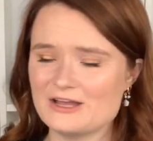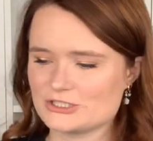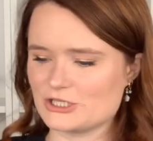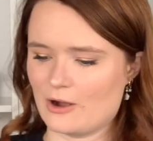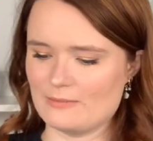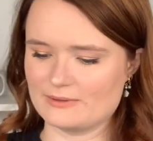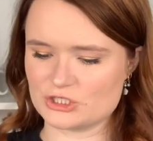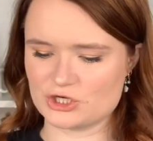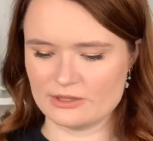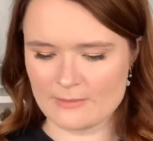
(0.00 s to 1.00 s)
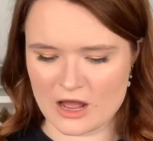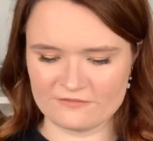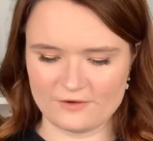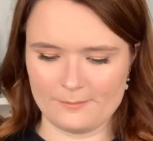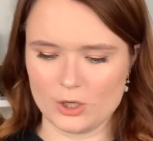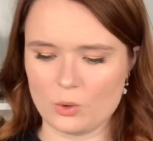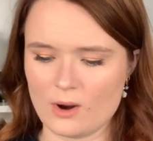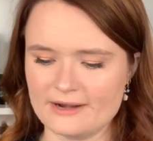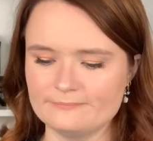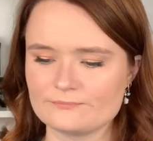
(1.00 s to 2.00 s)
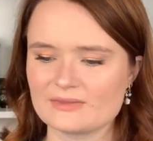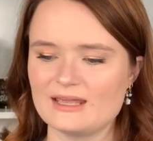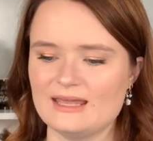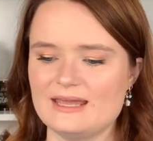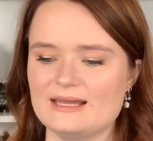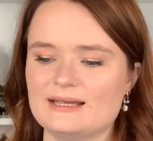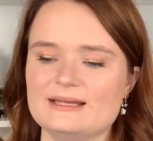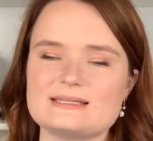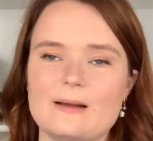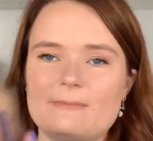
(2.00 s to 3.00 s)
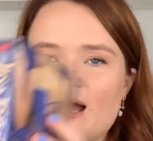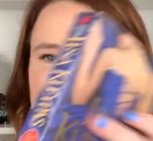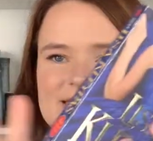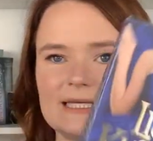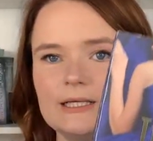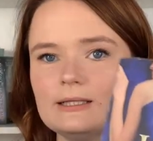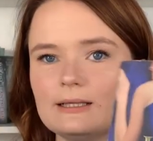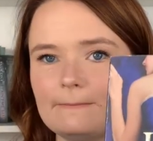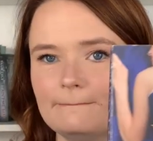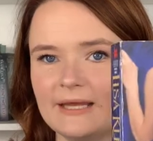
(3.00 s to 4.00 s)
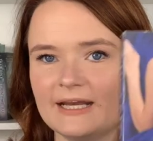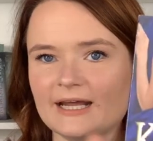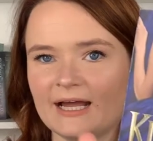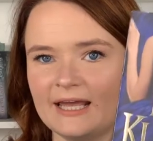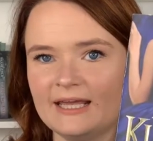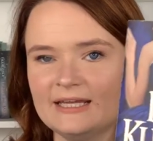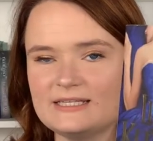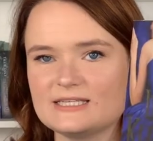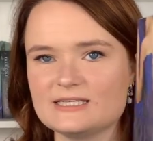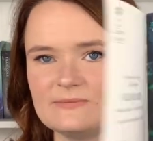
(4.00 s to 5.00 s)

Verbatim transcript: So I'm about to show them off. Book one is Mine Till Midnight.